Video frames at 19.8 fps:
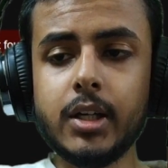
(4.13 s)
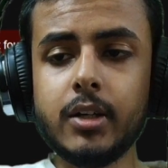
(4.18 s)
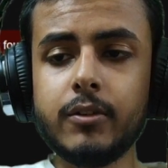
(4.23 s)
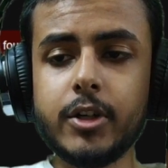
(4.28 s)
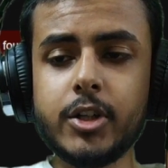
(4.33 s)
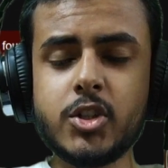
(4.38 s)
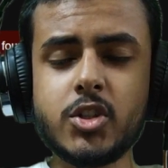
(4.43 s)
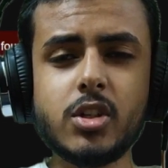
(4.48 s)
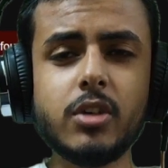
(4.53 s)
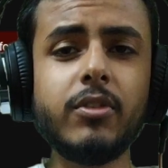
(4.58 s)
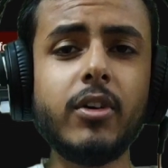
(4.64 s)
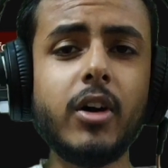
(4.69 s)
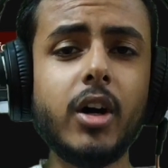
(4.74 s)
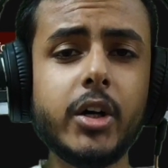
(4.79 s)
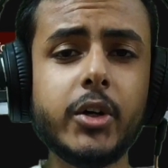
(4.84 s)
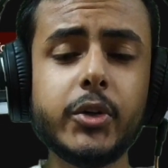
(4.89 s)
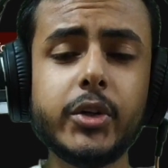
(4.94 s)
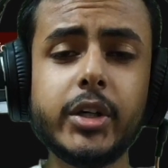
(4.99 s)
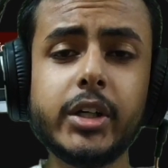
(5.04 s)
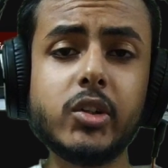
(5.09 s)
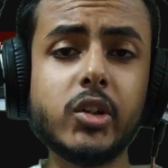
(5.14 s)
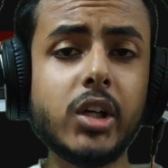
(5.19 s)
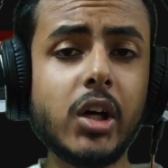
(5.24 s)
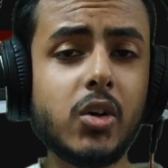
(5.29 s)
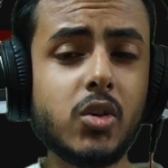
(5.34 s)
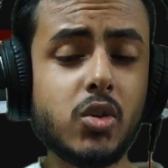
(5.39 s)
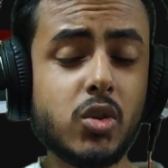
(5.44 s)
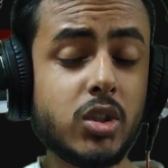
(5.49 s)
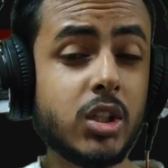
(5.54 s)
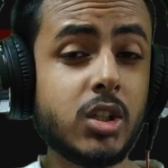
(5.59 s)
First of all, you need to
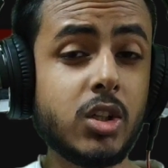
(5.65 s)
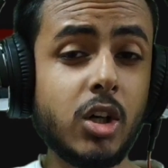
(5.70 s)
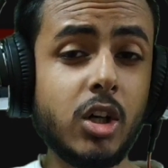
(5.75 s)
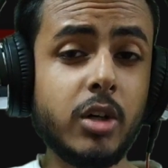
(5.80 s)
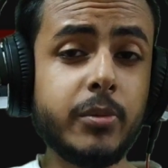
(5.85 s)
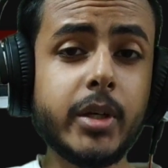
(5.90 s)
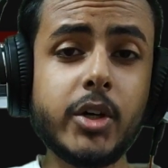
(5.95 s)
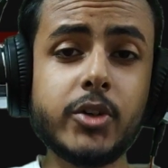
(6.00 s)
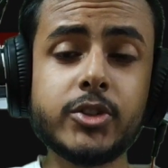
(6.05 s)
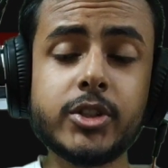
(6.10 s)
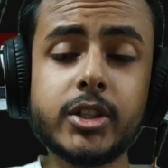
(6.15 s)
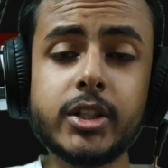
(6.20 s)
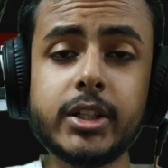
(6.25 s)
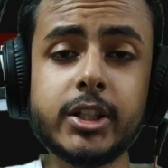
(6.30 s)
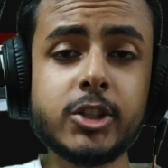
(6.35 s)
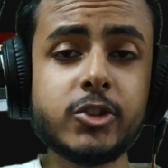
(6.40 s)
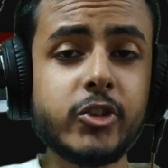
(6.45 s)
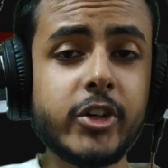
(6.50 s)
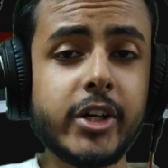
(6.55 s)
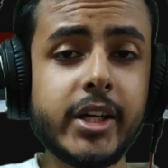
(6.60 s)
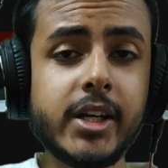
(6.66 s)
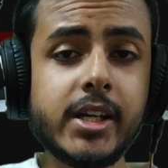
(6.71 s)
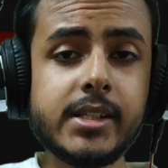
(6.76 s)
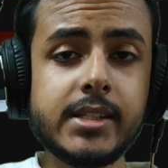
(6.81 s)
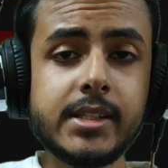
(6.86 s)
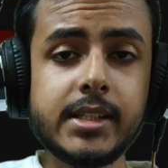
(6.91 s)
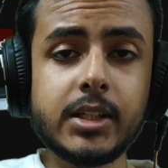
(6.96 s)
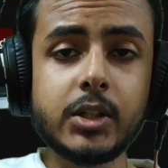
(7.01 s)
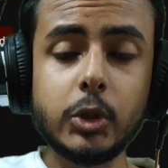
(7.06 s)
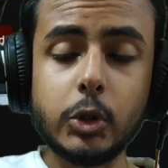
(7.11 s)
download the Tor browser. It is very
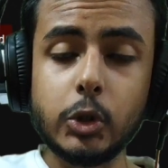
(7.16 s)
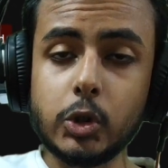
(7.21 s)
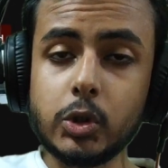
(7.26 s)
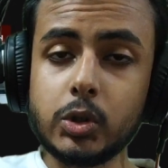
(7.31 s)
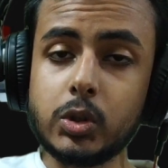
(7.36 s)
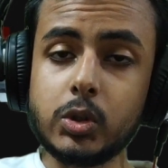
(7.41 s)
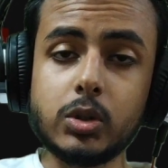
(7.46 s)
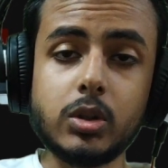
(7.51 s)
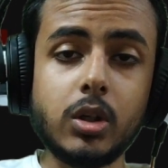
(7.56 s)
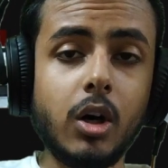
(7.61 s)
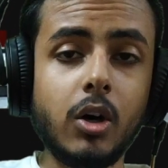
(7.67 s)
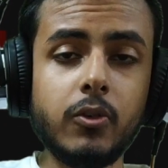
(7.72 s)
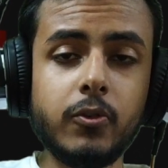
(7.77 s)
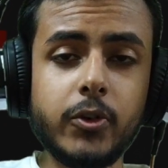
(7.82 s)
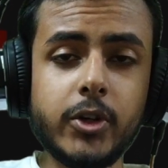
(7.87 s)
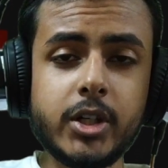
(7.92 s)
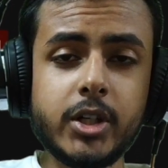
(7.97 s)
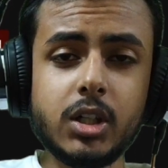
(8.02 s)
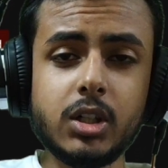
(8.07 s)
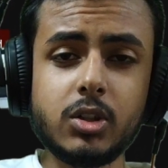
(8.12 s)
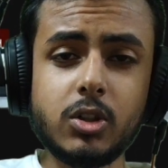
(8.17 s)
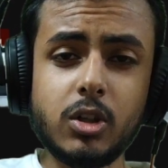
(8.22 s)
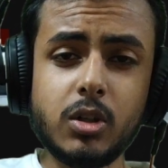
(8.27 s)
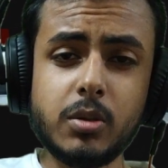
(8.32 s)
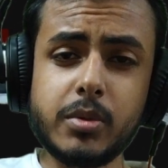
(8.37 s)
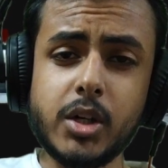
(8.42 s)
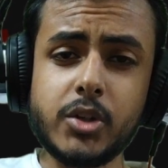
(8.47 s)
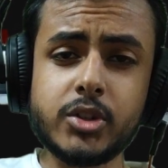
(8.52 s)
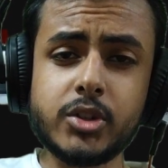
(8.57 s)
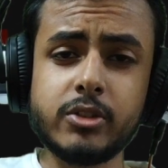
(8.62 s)
easy. Go to the official Tor
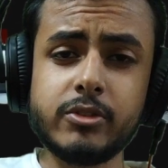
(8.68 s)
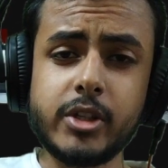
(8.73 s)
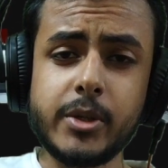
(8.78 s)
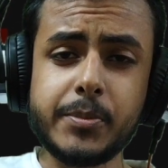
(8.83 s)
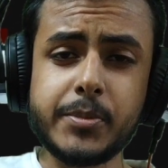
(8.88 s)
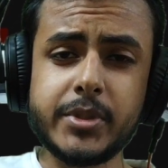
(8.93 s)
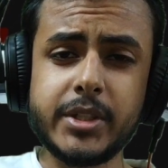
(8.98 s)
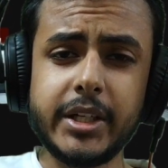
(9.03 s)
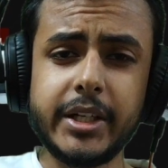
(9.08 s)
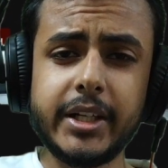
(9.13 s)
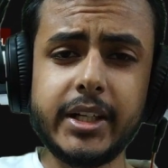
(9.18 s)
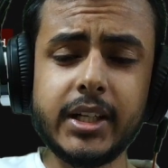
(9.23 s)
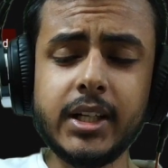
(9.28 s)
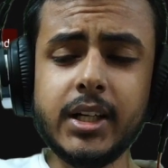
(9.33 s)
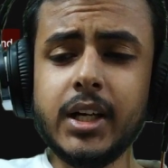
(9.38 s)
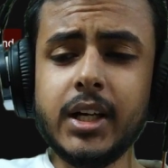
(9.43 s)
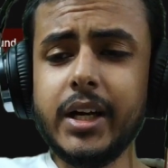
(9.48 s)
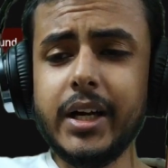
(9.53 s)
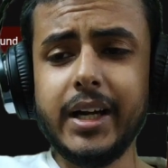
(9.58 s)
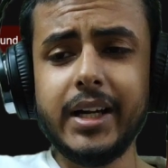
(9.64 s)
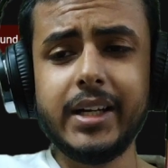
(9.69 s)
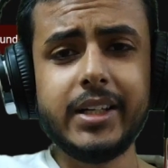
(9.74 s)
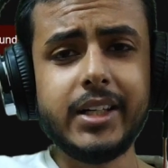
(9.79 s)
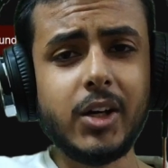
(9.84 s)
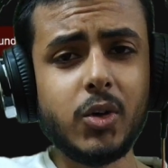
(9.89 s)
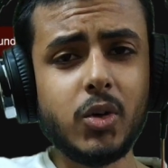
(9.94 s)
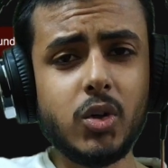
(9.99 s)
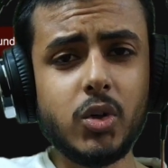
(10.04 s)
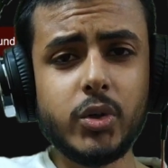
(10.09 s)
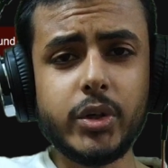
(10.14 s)
browser website and
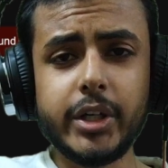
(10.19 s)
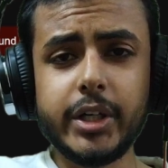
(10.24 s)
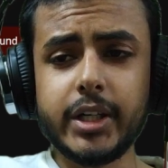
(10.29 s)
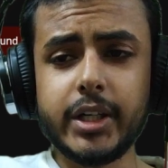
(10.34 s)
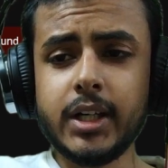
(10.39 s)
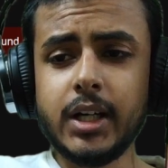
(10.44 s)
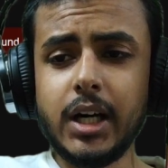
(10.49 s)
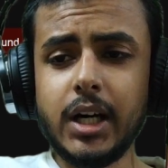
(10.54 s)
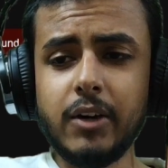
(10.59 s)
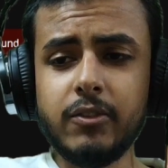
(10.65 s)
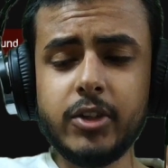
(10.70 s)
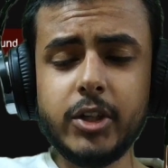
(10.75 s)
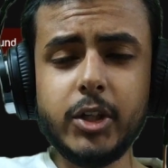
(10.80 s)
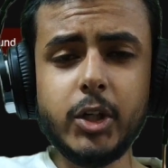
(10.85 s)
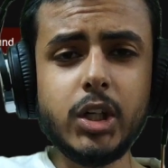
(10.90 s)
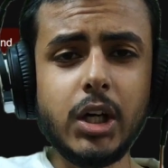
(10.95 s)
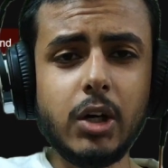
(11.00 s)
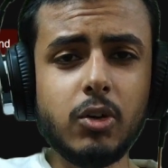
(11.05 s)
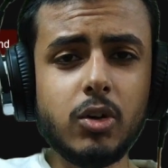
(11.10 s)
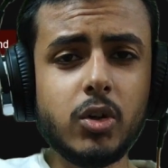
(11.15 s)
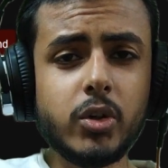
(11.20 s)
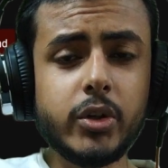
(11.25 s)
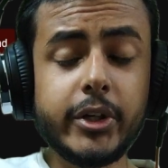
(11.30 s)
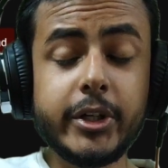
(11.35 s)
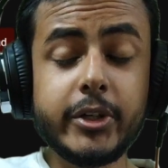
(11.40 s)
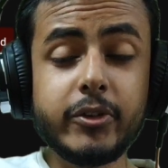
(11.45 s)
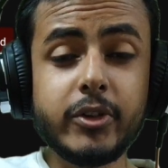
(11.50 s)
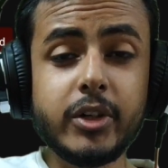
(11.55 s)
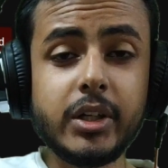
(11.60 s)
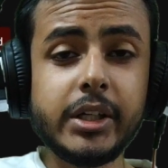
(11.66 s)
download it. After you download
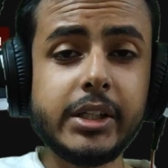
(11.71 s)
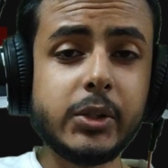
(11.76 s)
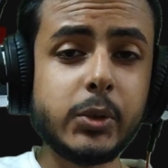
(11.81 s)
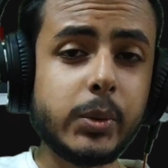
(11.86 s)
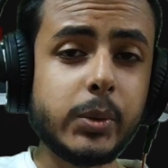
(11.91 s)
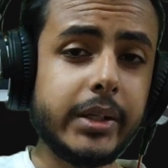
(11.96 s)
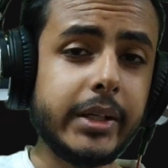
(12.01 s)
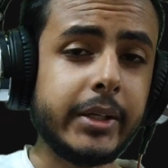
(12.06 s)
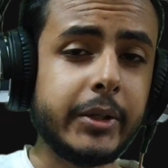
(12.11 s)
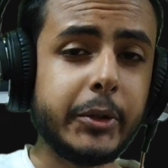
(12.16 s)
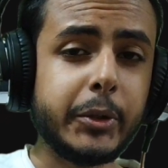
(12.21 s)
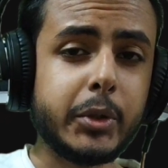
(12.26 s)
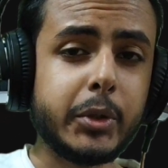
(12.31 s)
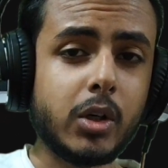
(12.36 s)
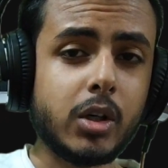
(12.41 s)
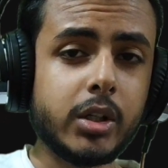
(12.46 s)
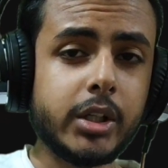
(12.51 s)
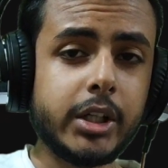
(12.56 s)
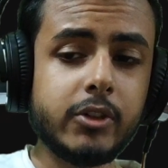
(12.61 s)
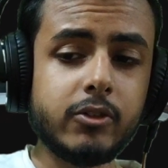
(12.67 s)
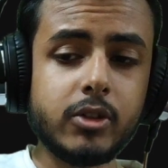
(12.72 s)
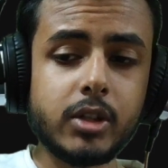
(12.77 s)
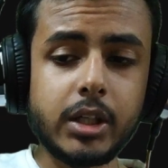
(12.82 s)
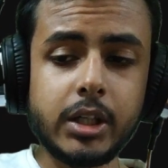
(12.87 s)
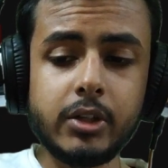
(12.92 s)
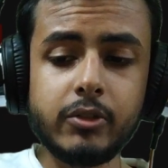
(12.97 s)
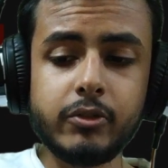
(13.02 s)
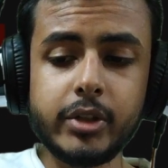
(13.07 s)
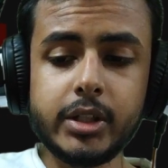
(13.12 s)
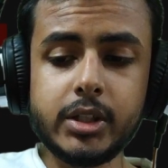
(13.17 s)
it, you will need to connect to Tor network.
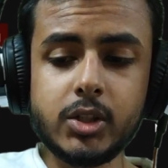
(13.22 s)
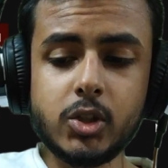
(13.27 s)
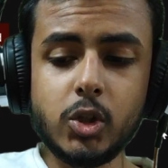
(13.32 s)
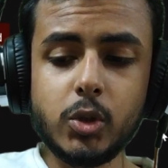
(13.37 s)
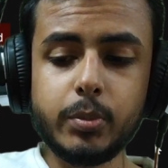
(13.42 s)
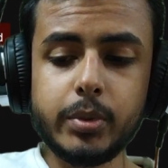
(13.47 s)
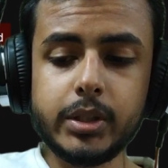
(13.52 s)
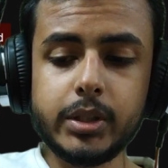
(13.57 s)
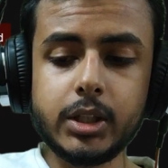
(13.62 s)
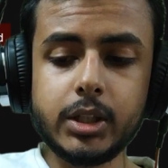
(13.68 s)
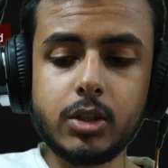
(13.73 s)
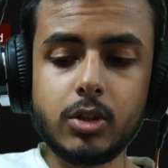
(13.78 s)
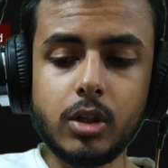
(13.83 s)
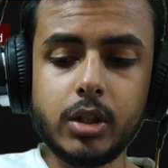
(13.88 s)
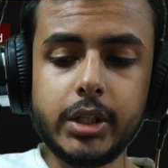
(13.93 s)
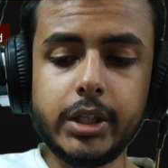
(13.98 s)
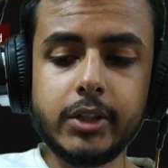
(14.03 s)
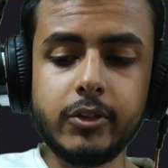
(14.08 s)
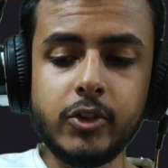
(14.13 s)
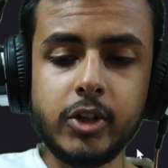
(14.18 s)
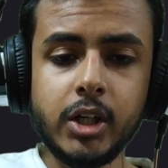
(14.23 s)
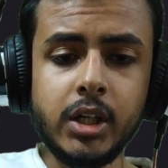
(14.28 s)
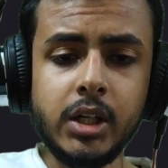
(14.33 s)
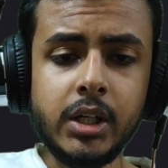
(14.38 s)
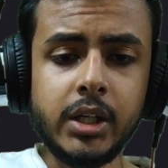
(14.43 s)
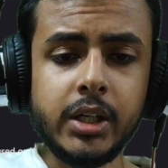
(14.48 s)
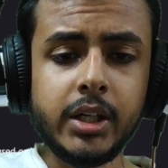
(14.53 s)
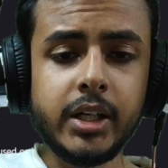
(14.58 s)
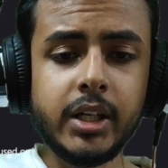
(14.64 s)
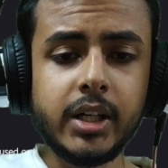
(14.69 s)
And once you open the Tor network,
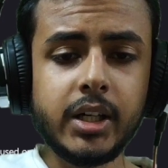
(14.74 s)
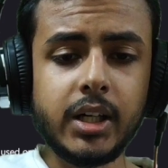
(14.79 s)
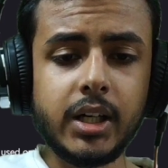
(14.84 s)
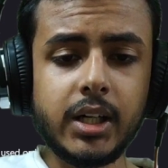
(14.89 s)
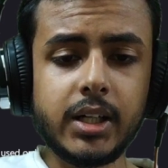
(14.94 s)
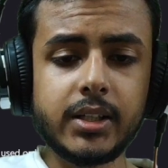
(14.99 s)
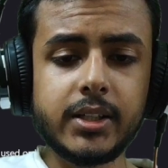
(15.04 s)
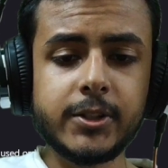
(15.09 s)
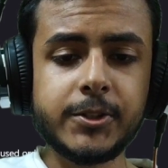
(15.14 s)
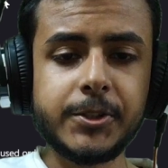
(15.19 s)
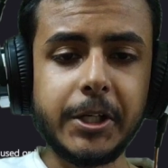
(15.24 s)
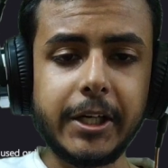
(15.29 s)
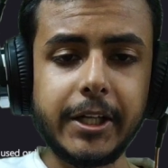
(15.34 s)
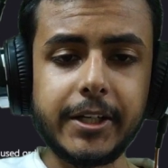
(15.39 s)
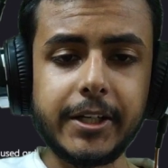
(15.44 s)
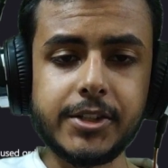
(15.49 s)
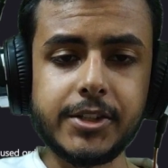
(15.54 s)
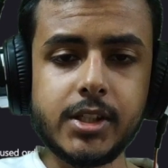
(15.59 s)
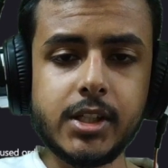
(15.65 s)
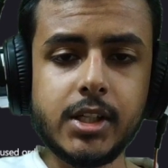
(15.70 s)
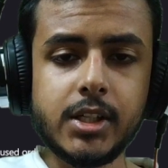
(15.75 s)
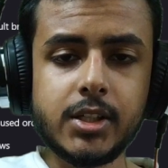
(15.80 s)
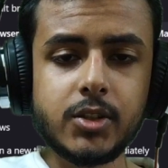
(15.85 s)
here are the settings.